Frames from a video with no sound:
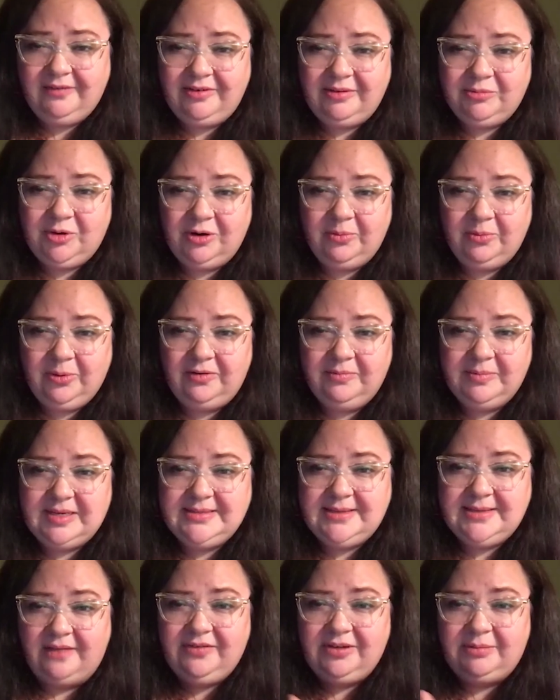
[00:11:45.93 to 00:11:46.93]
I'm more aware of
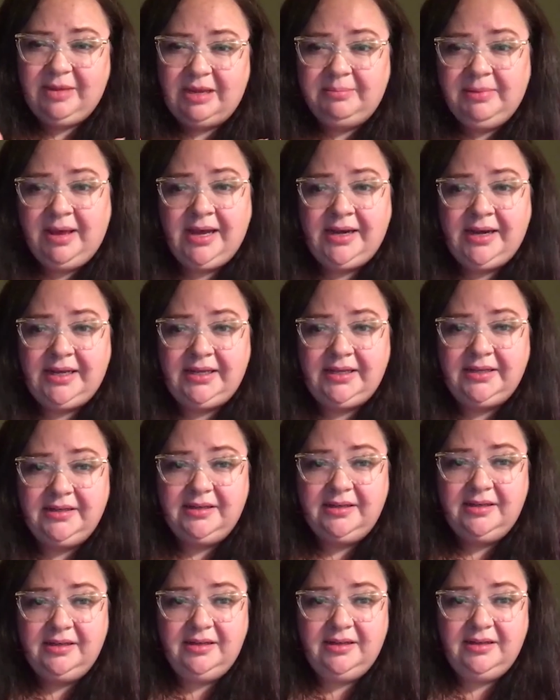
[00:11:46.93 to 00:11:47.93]
myself and my body,
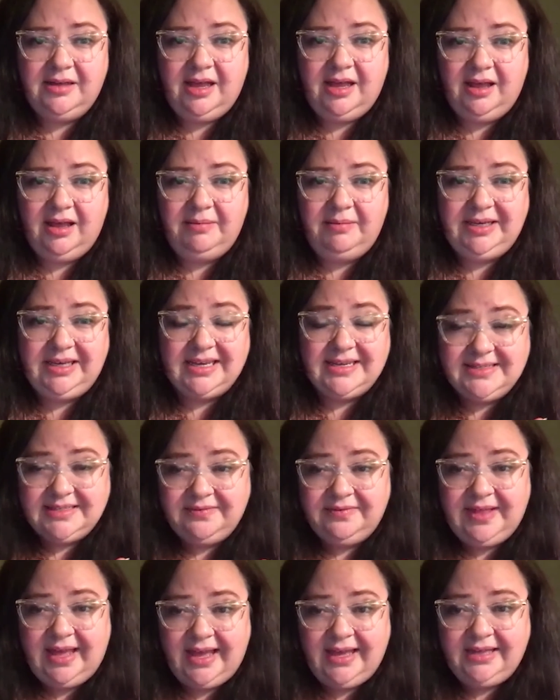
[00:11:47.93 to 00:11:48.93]
because of
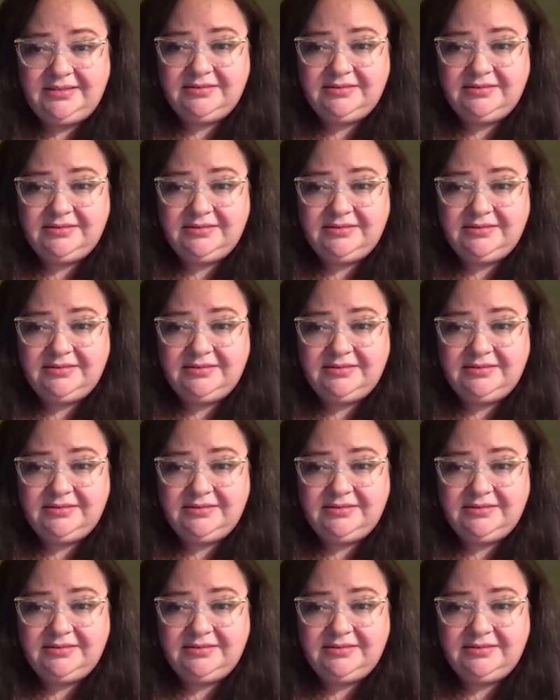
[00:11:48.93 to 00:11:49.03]
that.